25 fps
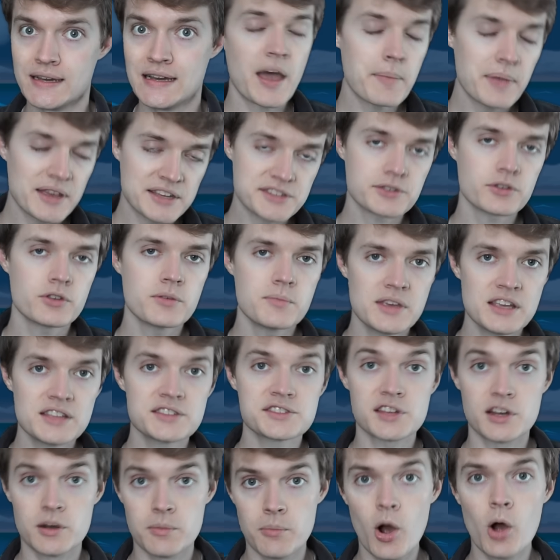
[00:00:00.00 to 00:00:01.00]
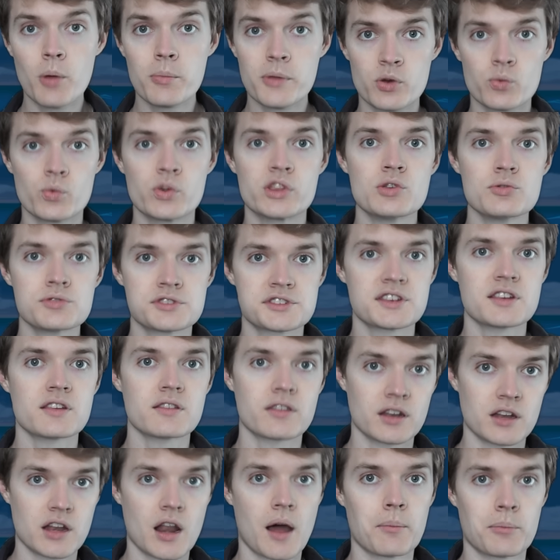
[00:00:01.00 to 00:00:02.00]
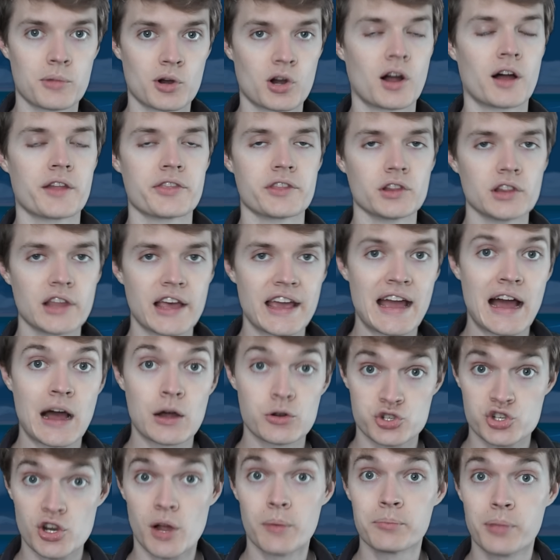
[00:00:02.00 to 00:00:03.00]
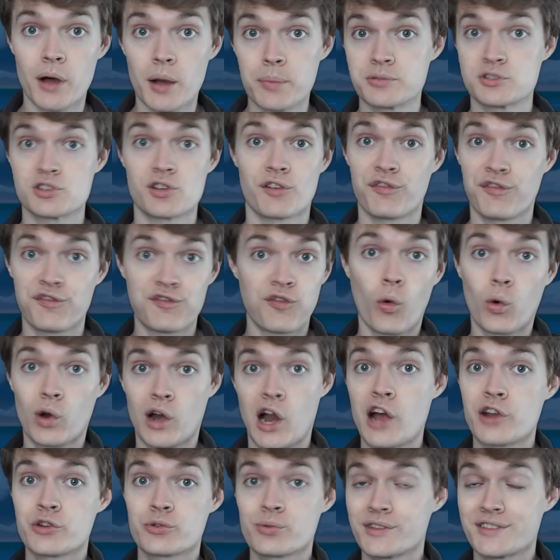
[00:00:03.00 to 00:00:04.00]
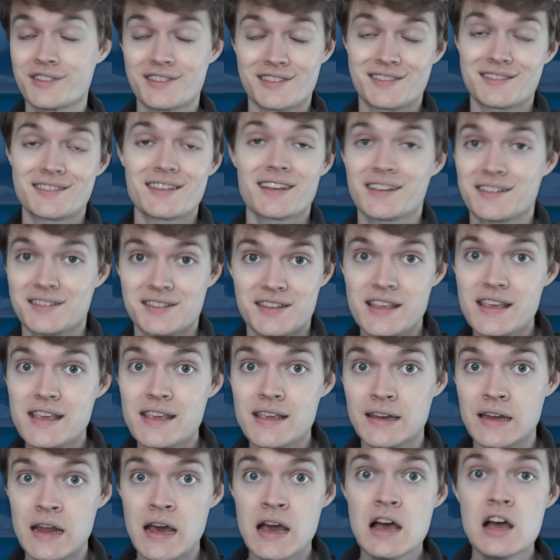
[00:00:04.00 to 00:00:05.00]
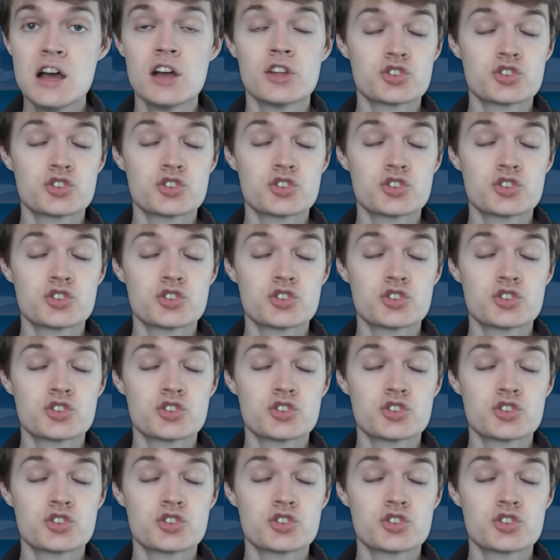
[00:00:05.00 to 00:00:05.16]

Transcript: That basically means in a moment when you see the number on the layout jump up to 416,